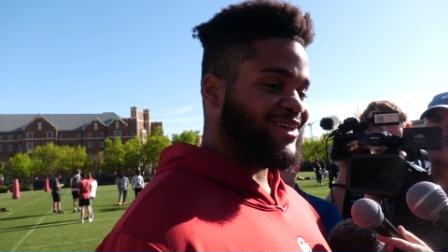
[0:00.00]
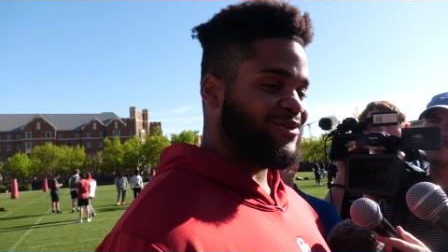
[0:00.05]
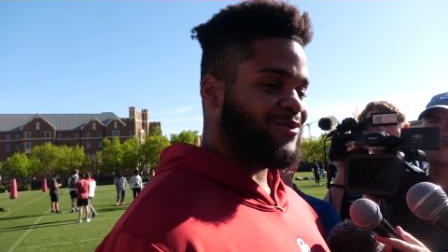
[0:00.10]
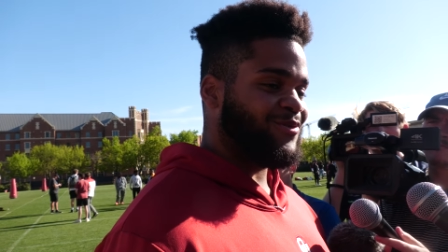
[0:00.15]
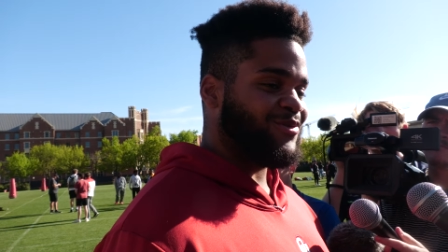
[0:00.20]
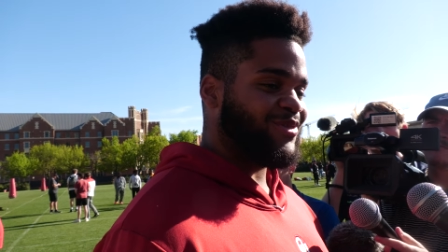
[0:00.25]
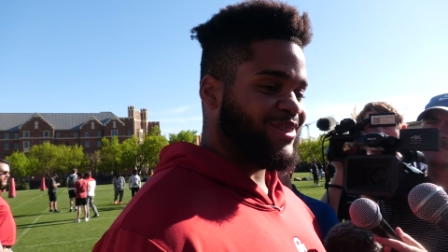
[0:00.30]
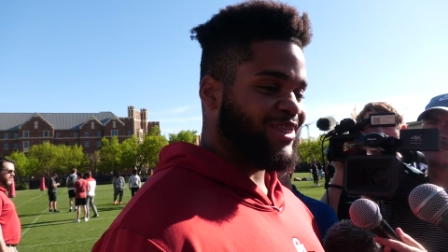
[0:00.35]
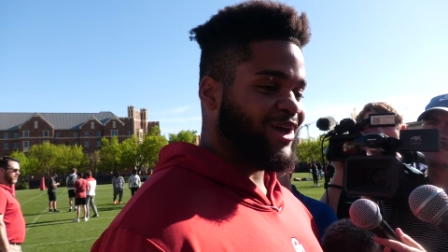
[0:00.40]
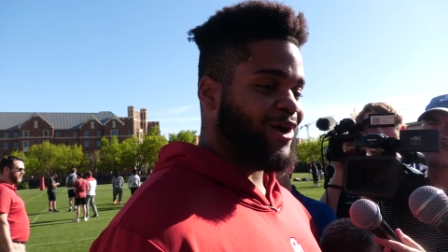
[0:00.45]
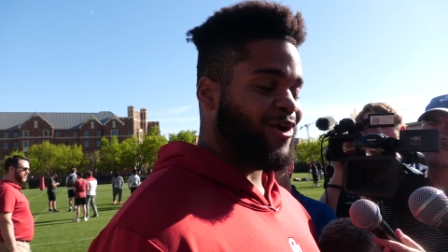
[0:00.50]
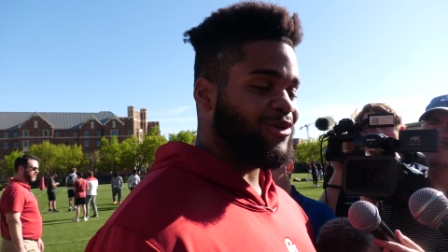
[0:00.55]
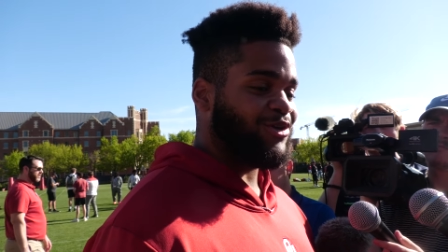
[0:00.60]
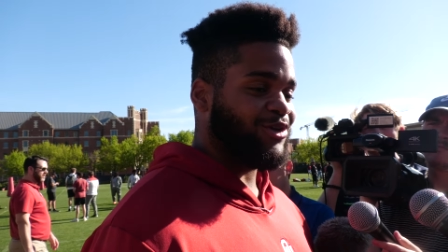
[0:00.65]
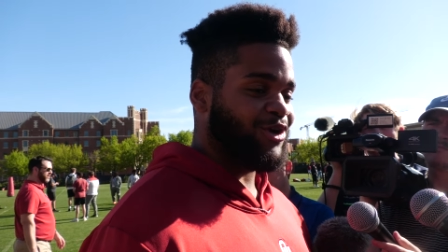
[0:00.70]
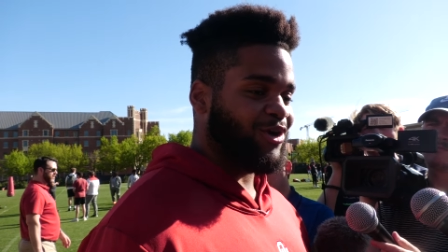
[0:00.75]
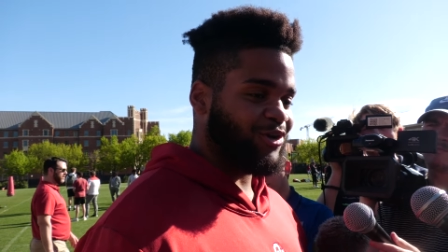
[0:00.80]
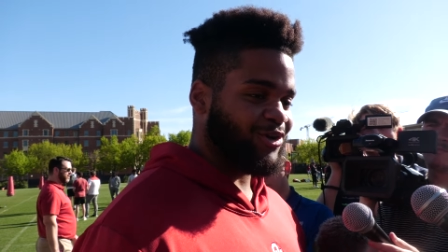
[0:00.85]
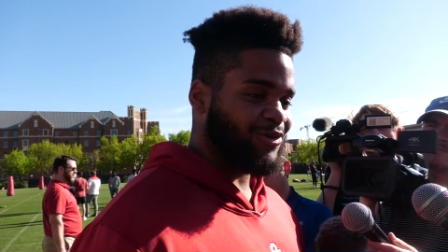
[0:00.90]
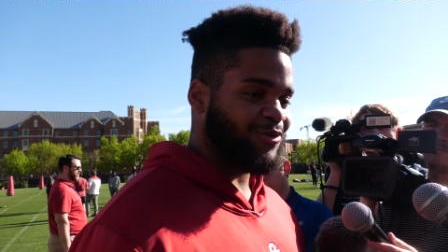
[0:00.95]
You know, they are
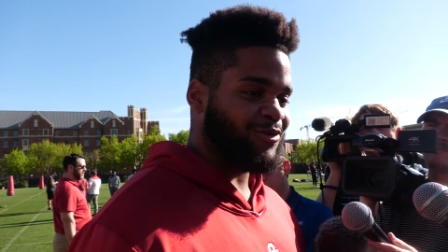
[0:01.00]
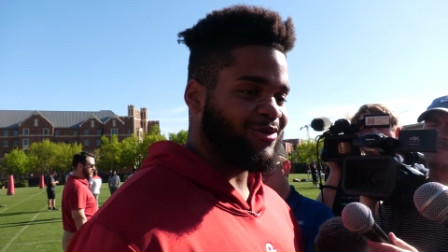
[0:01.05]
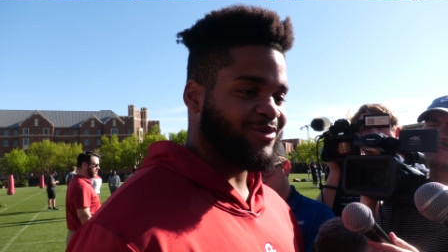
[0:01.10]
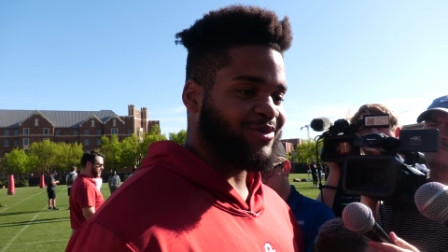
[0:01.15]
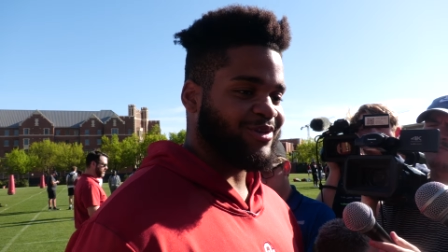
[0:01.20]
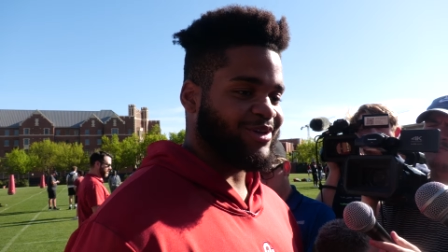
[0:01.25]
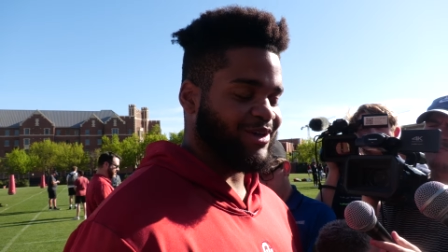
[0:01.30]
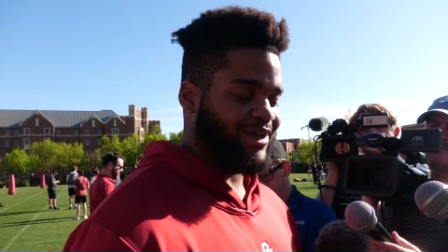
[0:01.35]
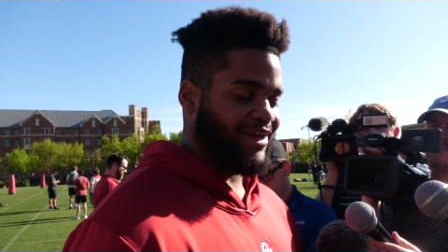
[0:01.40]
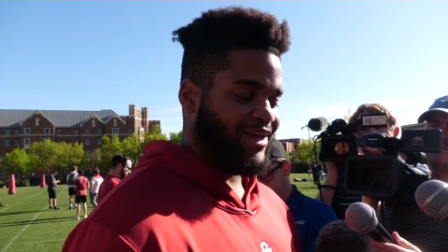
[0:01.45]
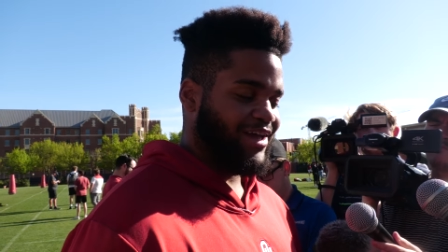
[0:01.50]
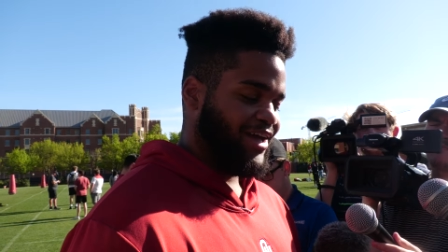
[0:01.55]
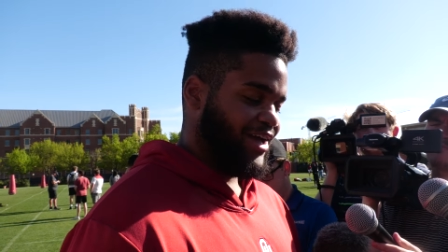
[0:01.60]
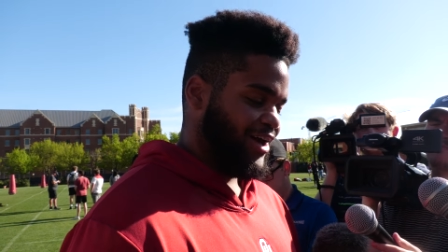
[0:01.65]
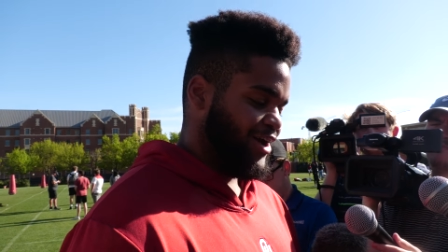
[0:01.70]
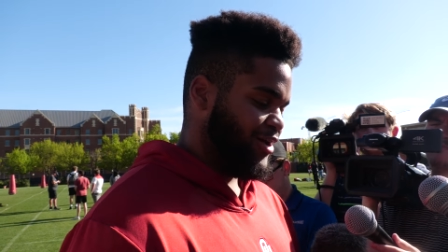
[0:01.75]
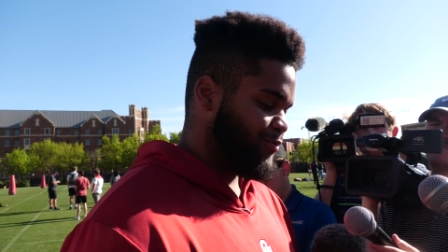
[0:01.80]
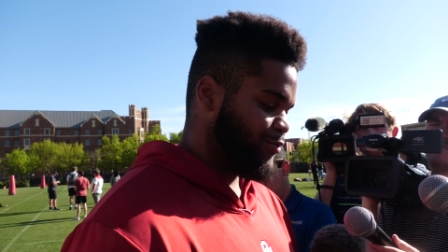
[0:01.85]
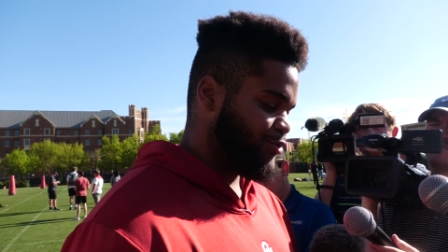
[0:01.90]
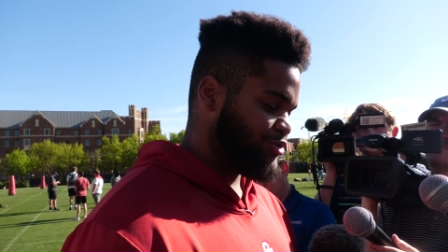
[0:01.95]
younger.
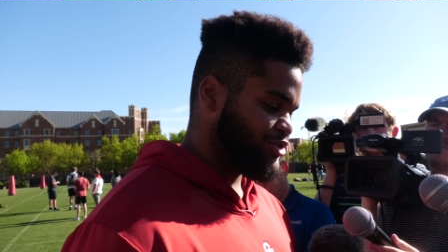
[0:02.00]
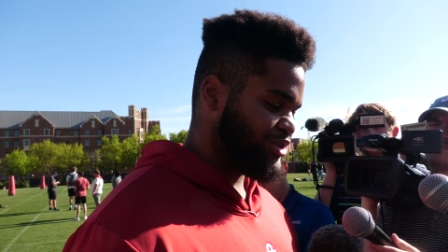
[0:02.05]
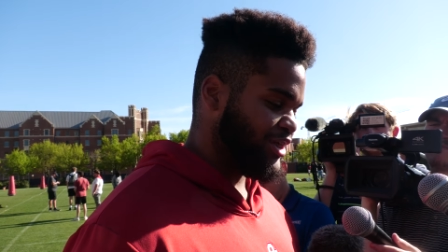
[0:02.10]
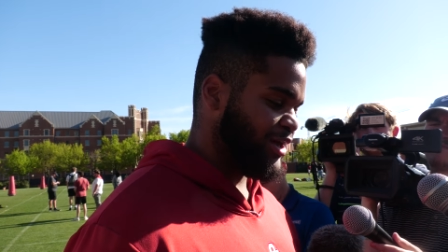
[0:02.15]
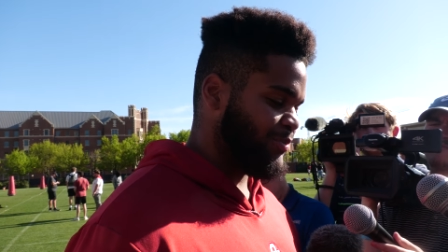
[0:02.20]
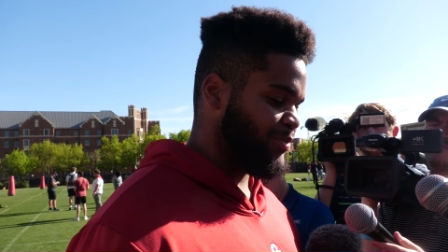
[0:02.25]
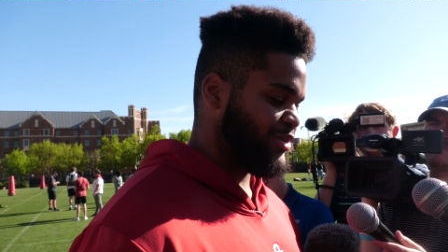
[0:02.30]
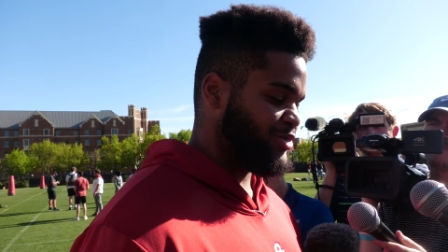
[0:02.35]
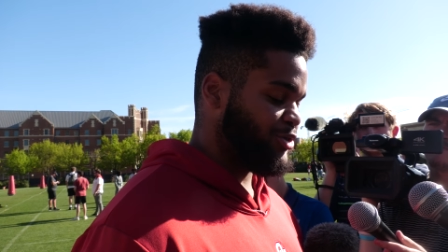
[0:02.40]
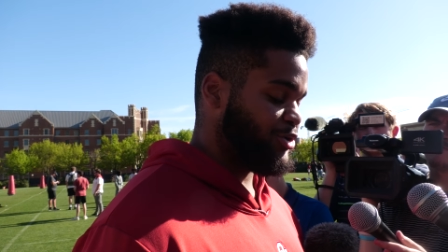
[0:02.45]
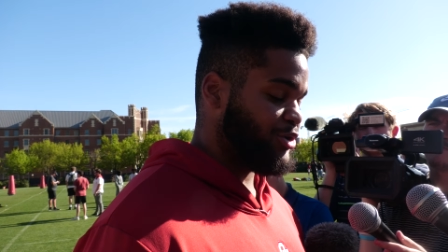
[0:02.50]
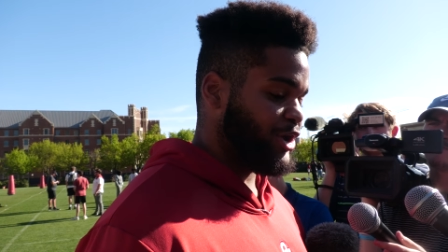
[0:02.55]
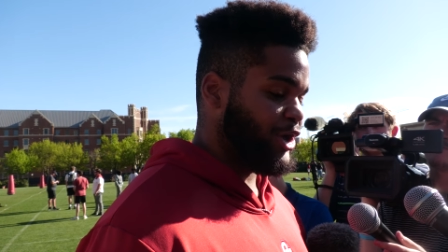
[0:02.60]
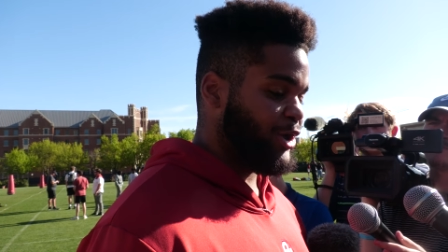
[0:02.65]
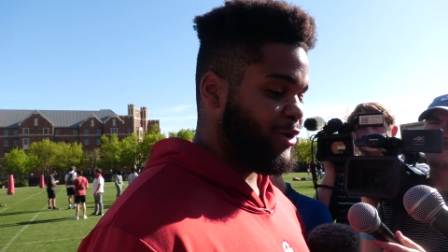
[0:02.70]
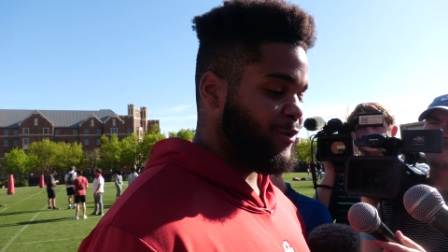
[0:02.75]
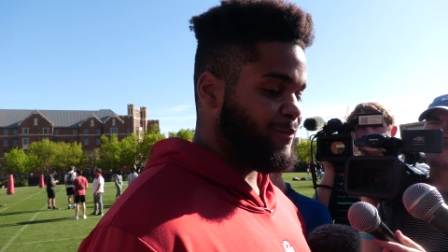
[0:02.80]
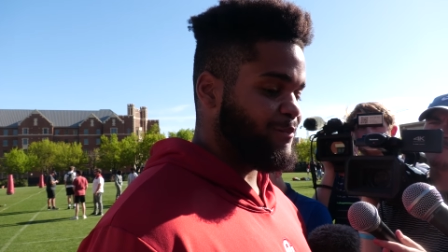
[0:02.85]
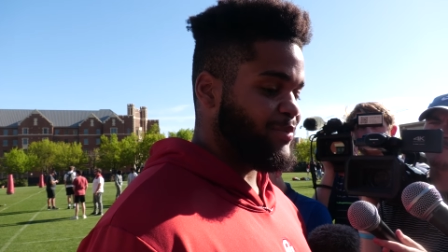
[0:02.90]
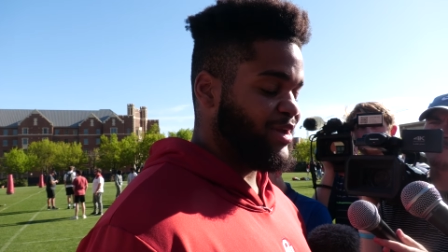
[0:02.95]
Unfortunately, I'm not there to
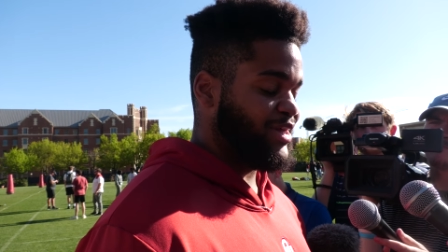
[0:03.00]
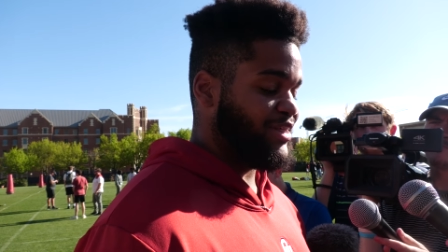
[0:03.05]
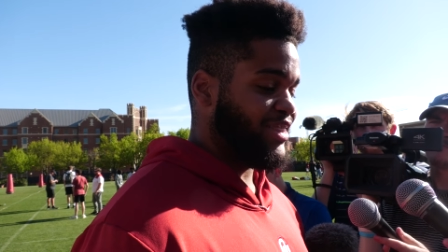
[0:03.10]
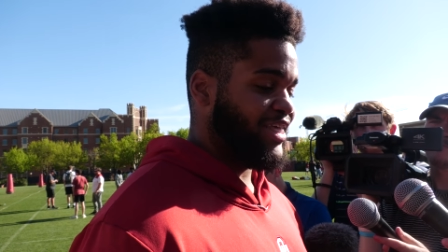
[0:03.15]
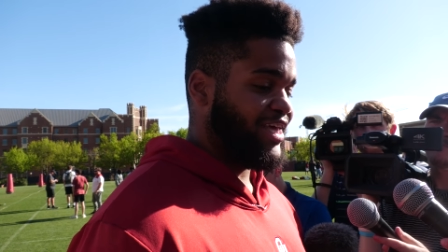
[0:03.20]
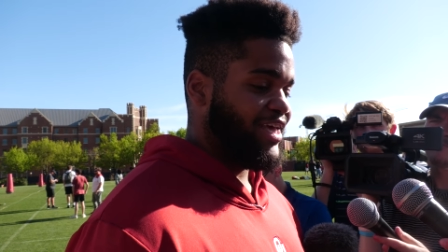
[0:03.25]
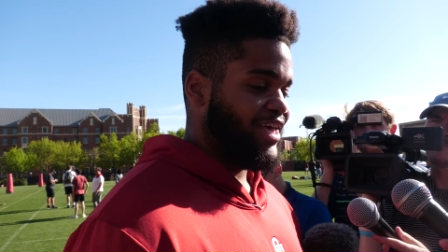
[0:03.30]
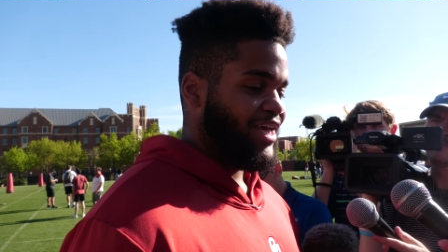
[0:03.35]
help, but